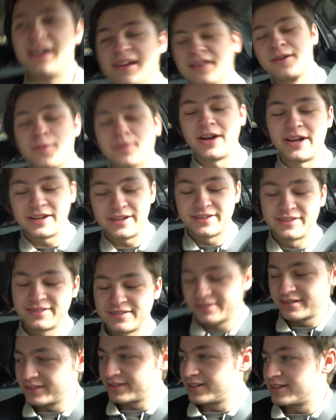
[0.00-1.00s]
Anyway,
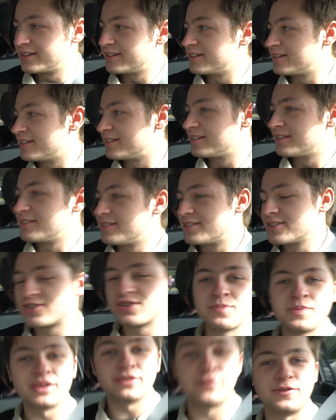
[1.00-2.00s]
this
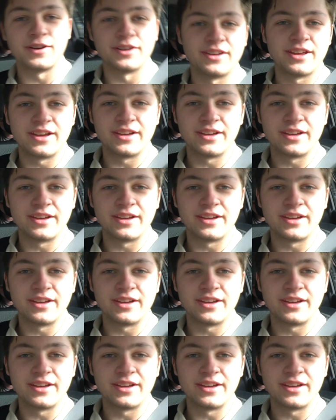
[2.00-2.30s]
should be a fun